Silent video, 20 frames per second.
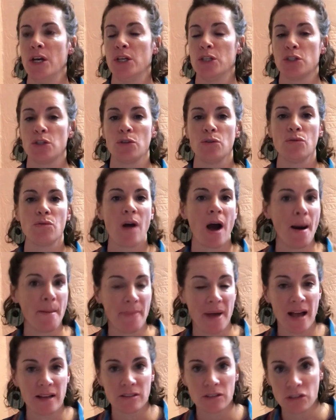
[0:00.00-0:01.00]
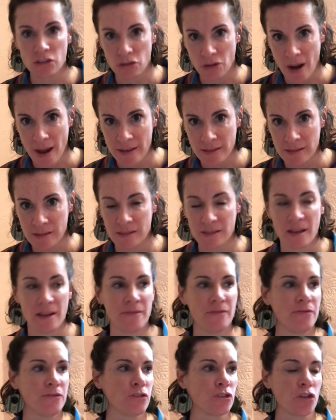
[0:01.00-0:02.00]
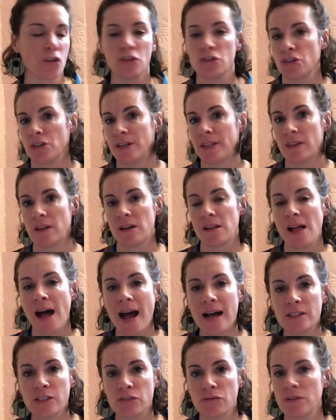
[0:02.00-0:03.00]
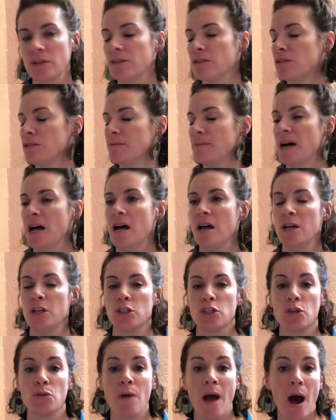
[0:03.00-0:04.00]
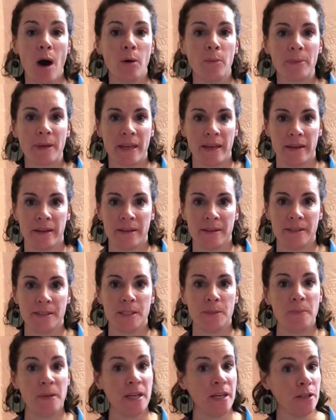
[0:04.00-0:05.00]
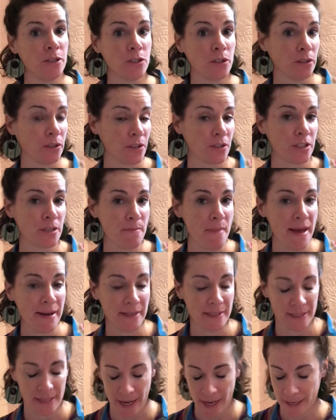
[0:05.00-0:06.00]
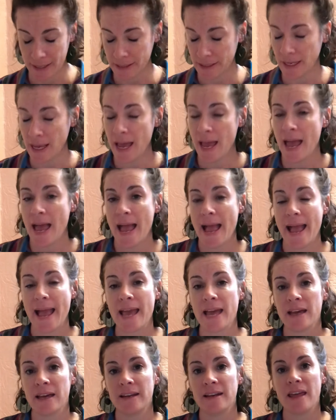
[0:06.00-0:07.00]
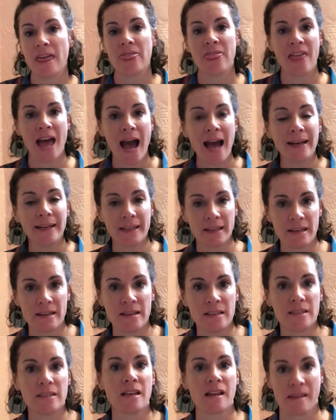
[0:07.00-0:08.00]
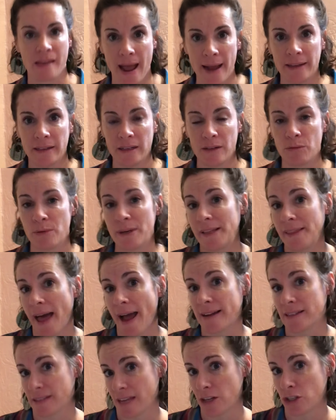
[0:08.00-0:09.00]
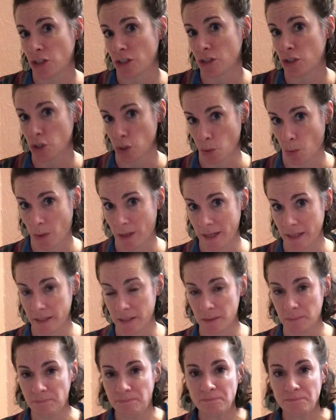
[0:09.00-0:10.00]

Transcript: to combat stress of children in the classroom, to help kids begin to learn to meditate, and that is guided relaxation stories.